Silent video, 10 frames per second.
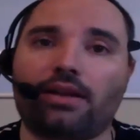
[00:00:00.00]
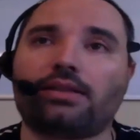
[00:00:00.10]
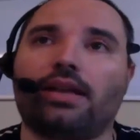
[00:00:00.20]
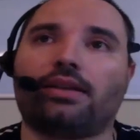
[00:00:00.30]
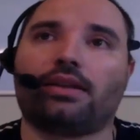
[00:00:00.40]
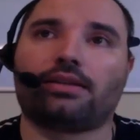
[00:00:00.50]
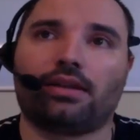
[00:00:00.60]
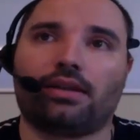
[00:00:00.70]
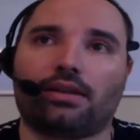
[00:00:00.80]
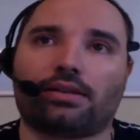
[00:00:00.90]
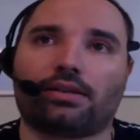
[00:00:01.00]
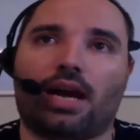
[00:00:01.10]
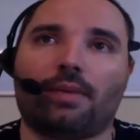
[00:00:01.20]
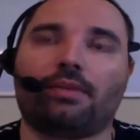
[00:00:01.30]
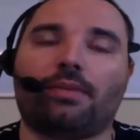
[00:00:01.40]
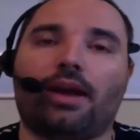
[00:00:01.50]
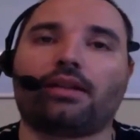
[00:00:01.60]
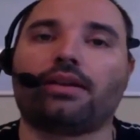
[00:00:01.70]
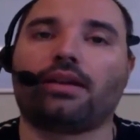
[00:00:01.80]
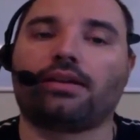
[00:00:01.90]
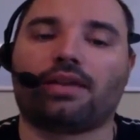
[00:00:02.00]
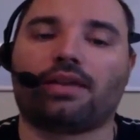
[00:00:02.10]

It does uh, does comment backlinking and stuff like